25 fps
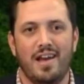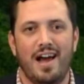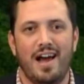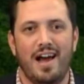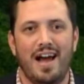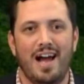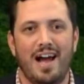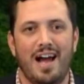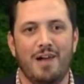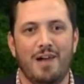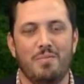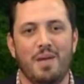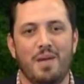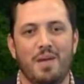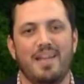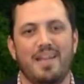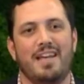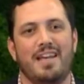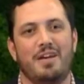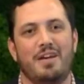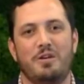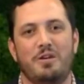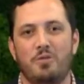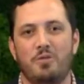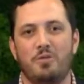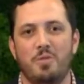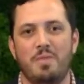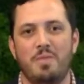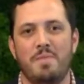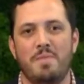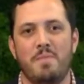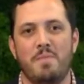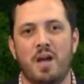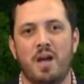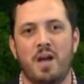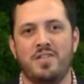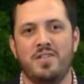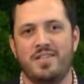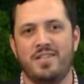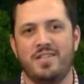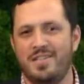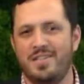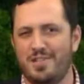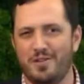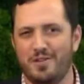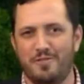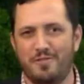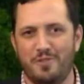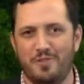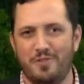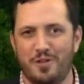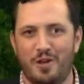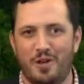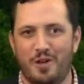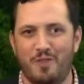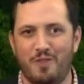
but it would be much easier for you,